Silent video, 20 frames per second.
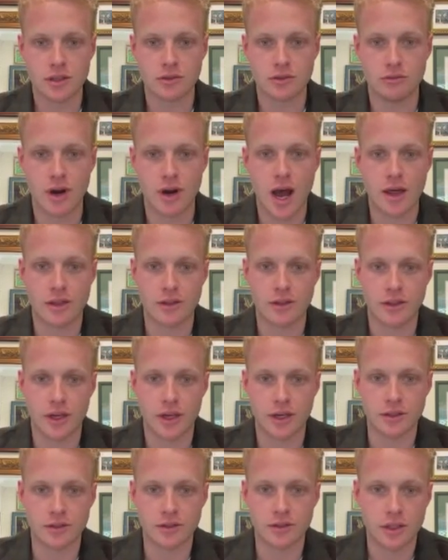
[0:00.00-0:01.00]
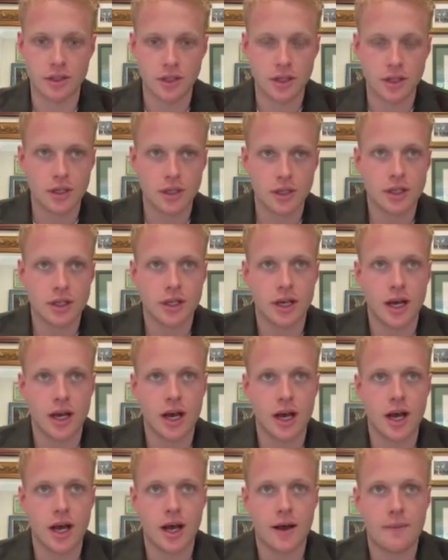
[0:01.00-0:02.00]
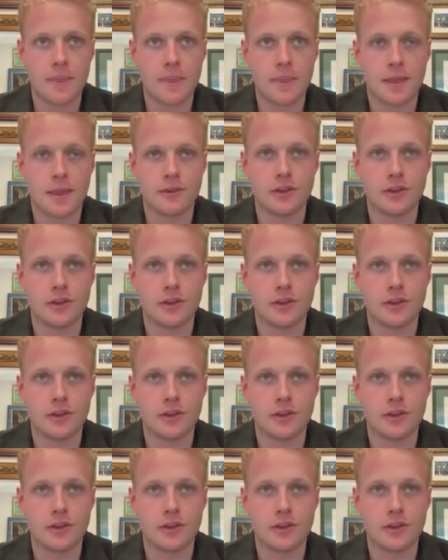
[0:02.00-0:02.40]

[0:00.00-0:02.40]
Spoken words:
rather than, rather